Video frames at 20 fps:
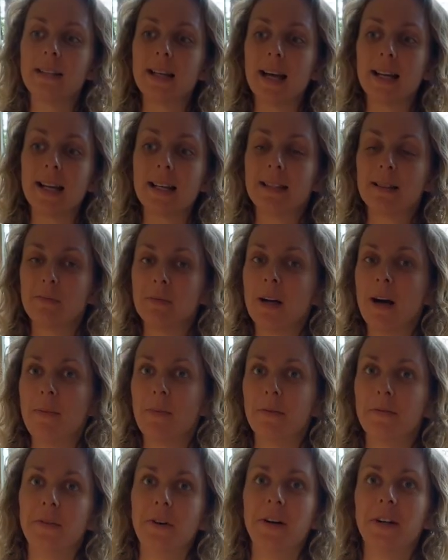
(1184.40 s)
Dad had some time
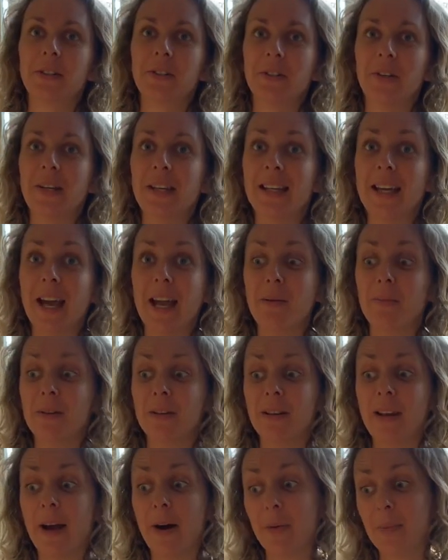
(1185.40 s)
off work, so he came
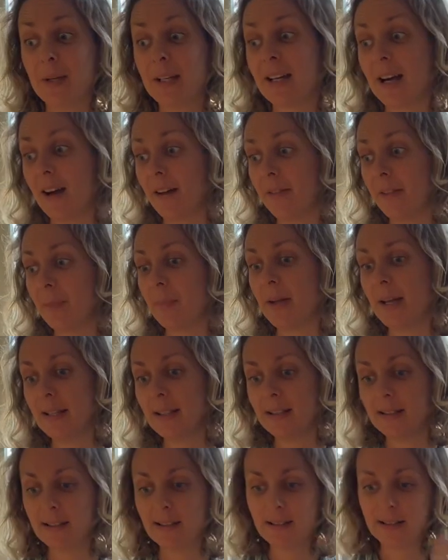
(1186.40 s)
and helped me cut the
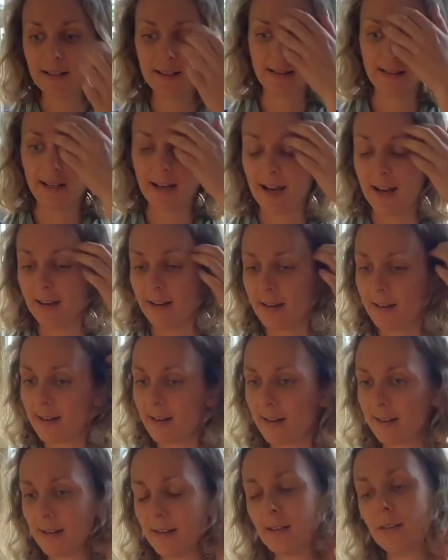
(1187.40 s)
pieces and
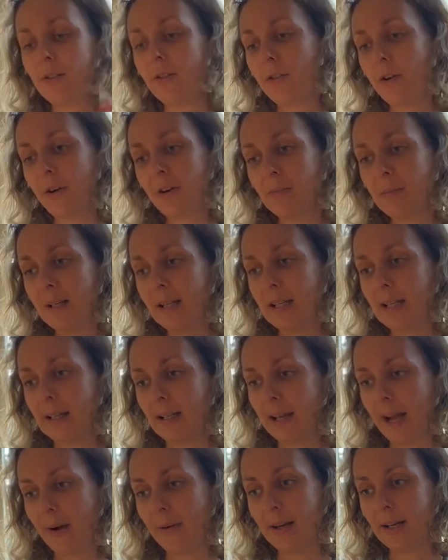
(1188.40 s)
showed me
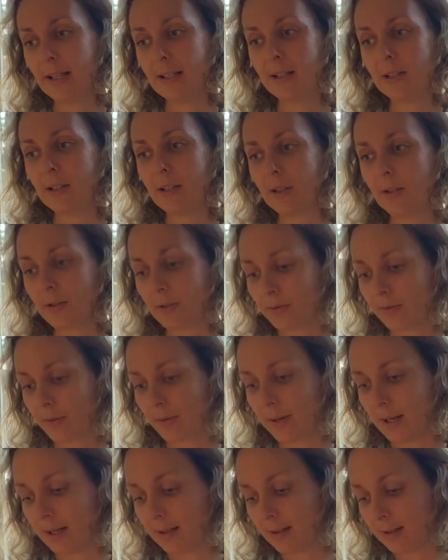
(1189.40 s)
how I needed to screw
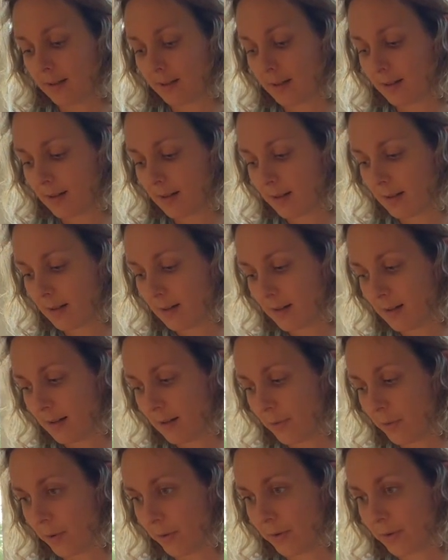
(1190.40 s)
in
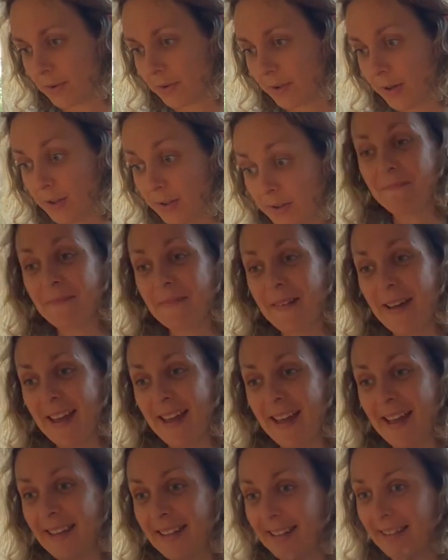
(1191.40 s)
all the screws.
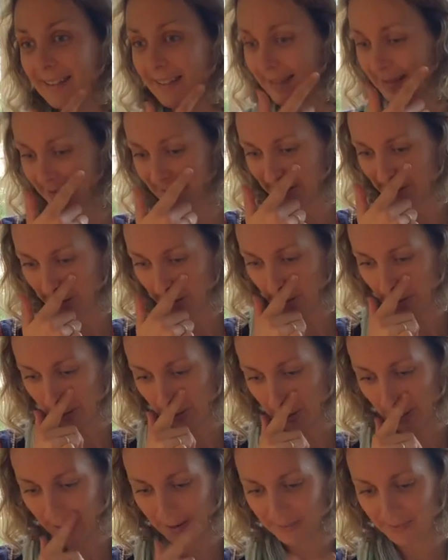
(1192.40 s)
And so
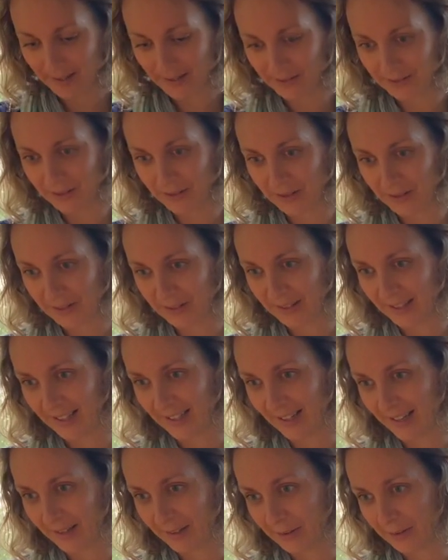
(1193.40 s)
I went along, and
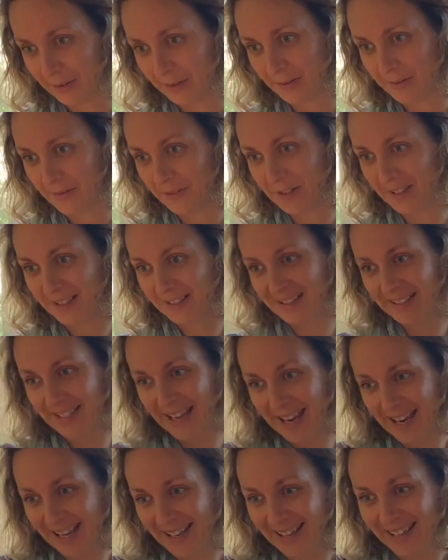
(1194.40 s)
I don't know if you can
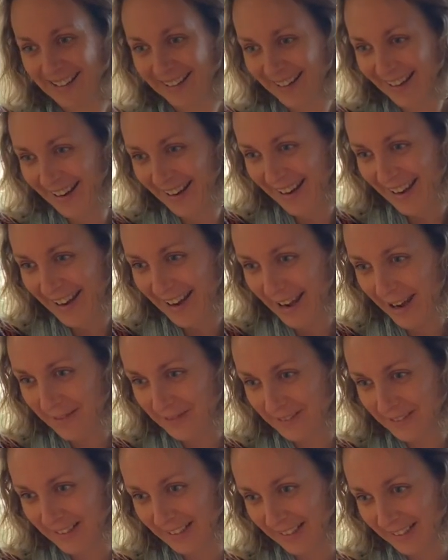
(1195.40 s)
see
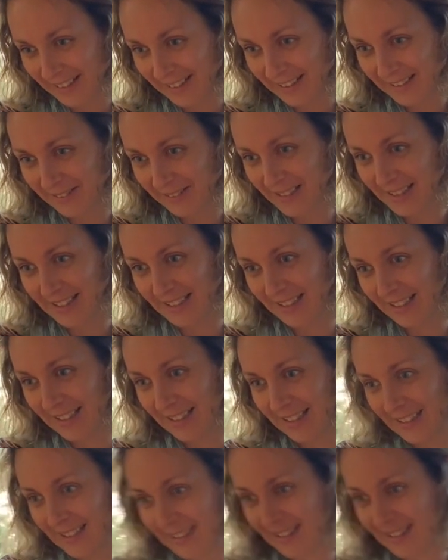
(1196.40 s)
every, what is it,